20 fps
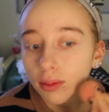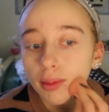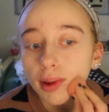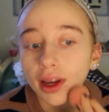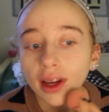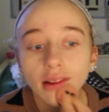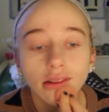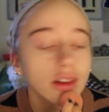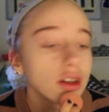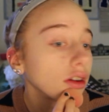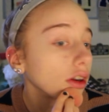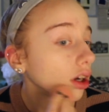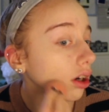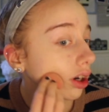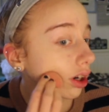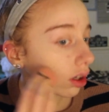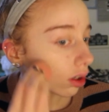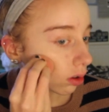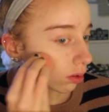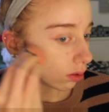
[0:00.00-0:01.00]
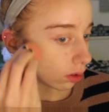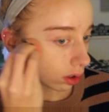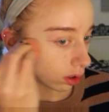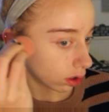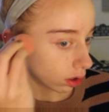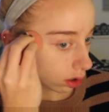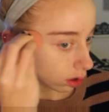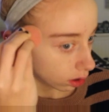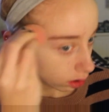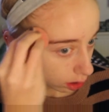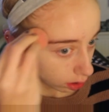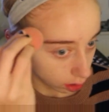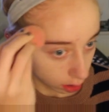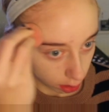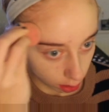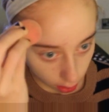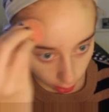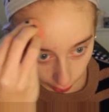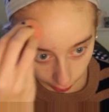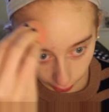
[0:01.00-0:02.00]
making sure I don't look
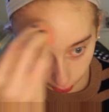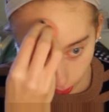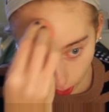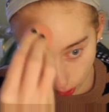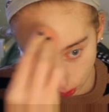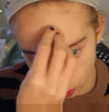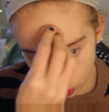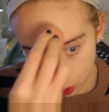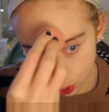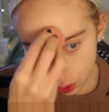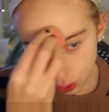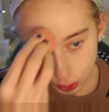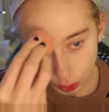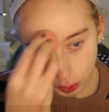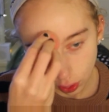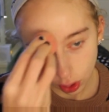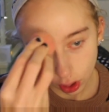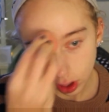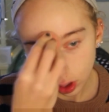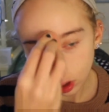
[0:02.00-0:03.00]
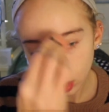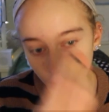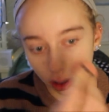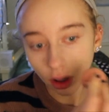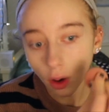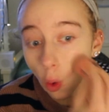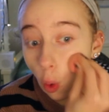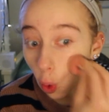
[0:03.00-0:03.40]
like a ghost or